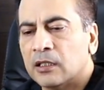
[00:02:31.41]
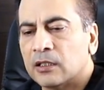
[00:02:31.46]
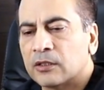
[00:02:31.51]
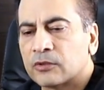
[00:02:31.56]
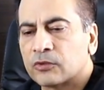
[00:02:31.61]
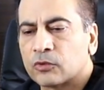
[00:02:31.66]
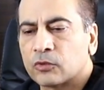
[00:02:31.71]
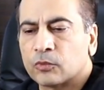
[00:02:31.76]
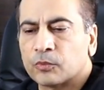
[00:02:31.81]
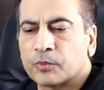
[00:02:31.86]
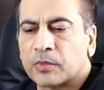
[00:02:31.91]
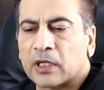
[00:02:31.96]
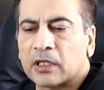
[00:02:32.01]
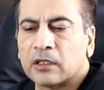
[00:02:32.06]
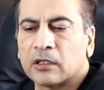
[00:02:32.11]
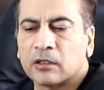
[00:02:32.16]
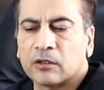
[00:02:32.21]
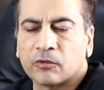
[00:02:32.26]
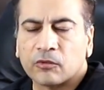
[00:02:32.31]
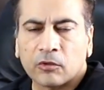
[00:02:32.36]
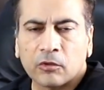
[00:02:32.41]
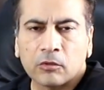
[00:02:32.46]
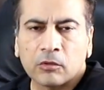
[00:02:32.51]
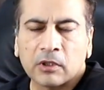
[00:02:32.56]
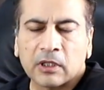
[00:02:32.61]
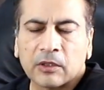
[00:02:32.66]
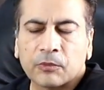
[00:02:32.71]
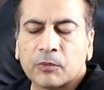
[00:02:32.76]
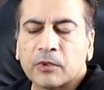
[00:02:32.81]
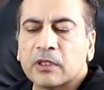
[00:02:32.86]
soup and a
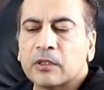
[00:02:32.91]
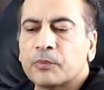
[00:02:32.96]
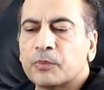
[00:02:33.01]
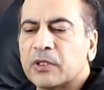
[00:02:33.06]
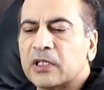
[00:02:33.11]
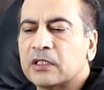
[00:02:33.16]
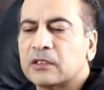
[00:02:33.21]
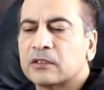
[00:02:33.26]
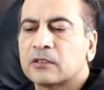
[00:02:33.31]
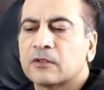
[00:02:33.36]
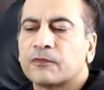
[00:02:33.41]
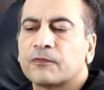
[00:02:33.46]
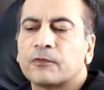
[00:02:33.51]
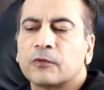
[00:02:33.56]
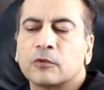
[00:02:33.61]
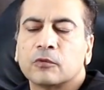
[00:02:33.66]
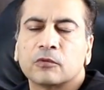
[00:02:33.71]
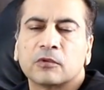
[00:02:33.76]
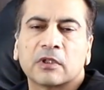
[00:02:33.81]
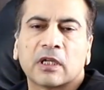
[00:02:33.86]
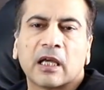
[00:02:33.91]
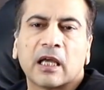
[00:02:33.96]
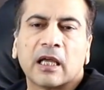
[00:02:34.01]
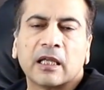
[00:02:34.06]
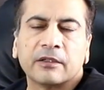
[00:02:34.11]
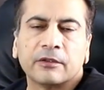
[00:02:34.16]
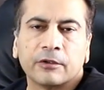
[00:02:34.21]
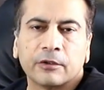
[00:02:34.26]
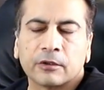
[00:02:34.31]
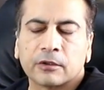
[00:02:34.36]
roll with a piece of fruit
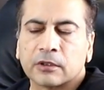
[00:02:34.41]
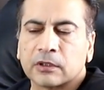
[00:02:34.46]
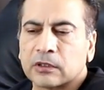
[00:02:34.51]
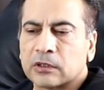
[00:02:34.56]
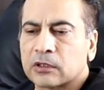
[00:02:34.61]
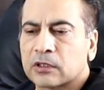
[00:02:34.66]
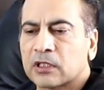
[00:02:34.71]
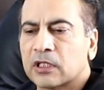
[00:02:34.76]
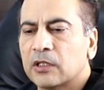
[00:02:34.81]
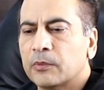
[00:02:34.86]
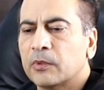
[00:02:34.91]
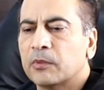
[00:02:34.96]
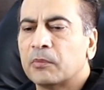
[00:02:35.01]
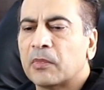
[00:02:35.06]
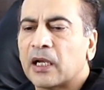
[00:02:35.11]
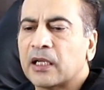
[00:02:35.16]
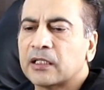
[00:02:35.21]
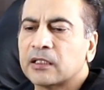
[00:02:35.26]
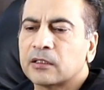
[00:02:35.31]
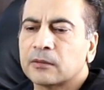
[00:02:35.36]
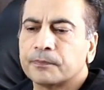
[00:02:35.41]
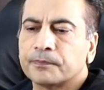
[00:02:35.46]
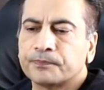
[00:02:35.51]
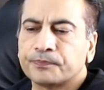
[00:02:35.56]
and yogurt. Keep in mind